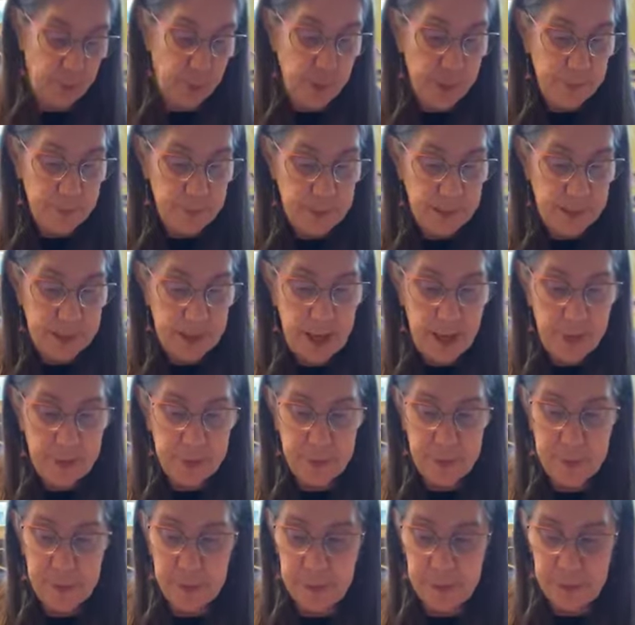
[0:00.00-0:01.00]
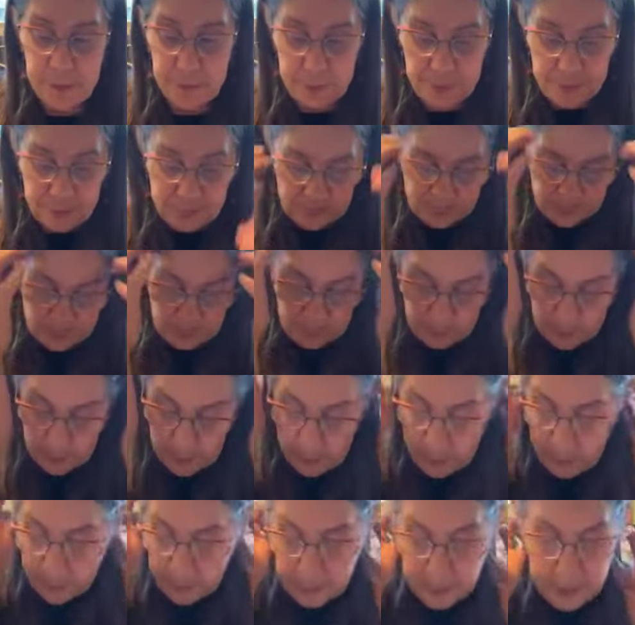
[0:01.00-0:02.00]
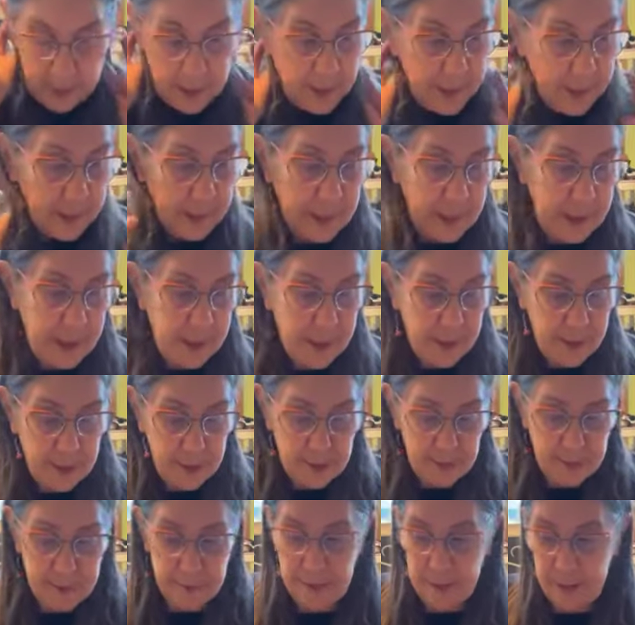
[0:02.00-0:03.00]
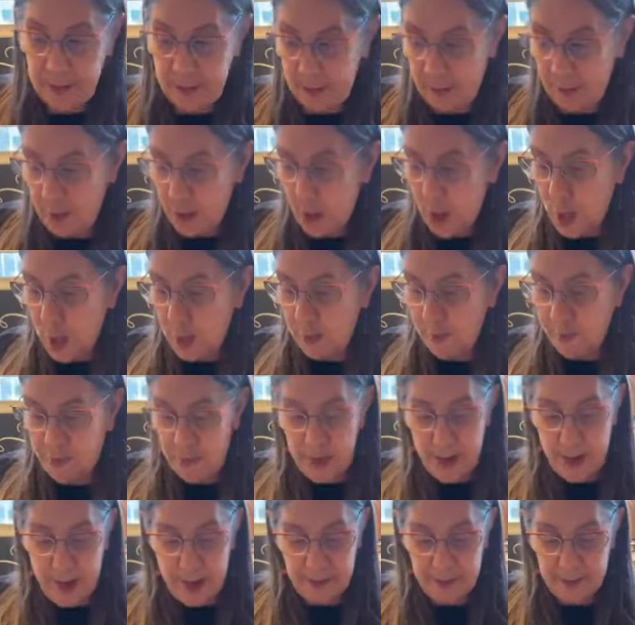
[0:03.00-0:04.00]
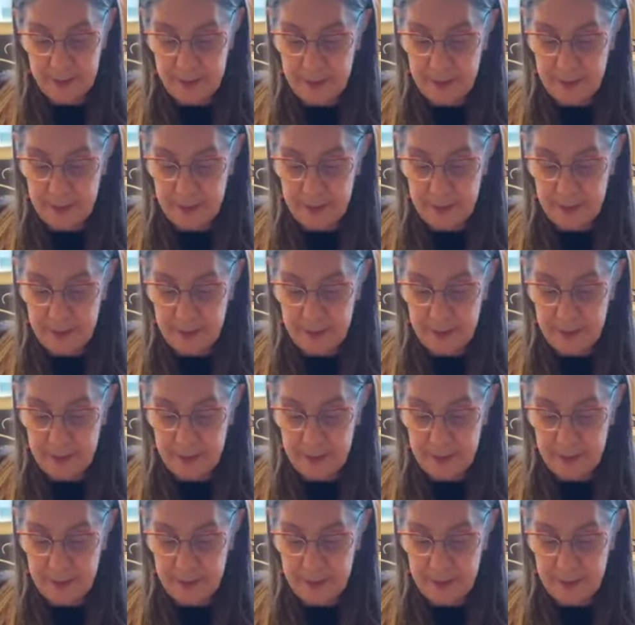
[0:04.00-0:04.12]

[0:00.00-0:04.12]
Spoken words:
put them together, that's in a kit and all of that.